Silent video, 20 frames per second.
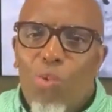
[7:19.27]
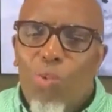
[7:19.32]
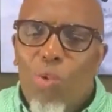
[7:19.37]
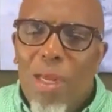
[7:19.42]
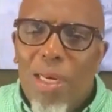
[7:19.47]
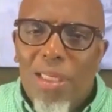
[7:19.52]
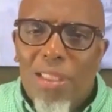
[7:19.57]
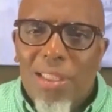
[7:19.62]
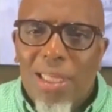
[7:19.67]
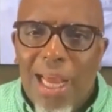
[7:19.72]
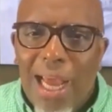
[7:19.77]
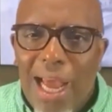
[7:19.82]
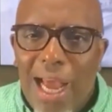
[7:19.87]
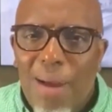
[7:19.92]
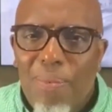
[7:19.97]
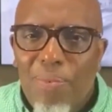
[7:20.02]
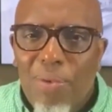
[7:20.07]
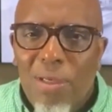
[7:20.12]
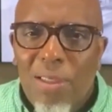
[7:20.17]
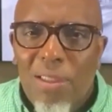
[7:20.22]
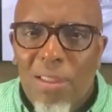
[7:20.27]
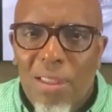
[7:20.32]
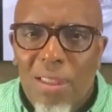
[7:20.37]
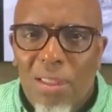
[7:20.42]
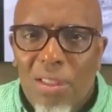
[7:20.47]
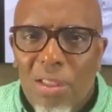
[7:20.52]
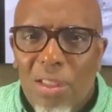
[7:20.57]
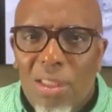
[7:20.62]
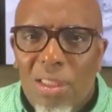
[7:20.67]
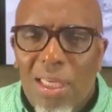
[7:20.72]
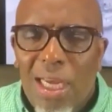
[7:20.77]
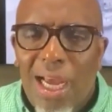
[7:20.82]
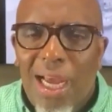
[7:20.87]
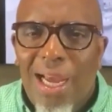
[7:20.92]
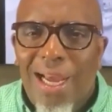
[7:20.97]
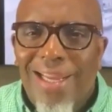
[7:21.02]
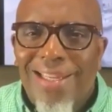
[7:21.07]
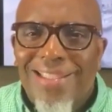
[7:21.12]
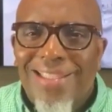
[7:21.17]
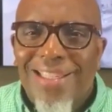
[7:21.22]
What has happened,
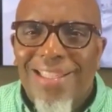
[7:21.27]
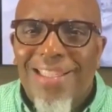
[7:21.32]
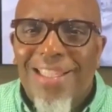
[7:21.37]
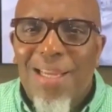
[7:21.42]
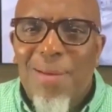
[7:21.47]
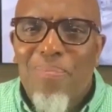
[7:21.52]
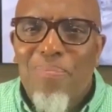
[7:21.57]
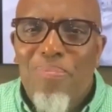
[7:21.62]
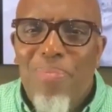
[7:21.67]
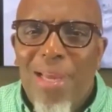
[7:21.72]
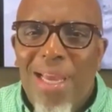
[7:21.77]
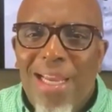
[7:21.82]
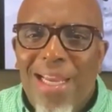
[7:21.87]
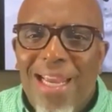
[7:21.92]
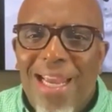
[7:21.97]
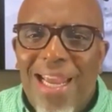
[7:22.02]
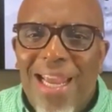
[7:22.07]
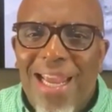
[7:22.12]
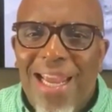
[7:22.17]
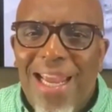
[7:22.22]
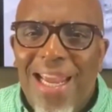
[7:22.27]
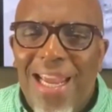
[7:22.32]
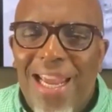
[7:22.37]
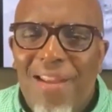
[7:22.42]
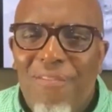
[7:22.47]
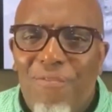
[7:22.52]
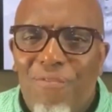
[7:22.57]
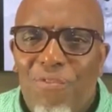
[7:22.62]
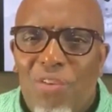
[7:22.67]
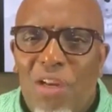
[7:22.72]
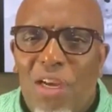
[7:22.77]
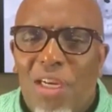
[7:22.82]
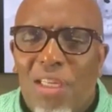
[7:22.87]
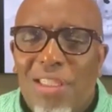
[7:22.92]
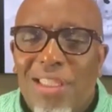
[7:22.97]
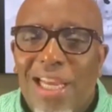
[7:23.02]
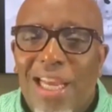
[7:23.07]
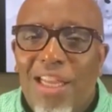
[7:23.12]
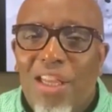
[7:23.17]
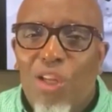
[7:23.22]
guys, the big
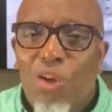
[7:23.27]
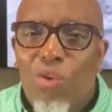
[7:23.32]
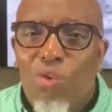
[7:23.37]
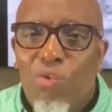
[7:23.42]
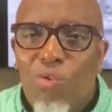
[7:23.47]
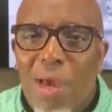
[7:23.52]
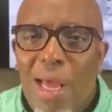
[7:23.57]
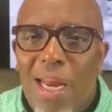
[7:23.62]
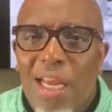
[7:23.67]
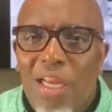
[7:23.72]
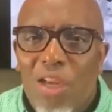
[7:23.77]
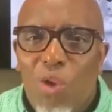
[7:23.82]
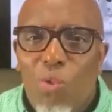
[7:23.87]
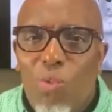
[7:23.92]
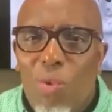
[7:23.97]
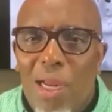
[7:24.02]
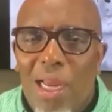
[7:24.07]
influx and the running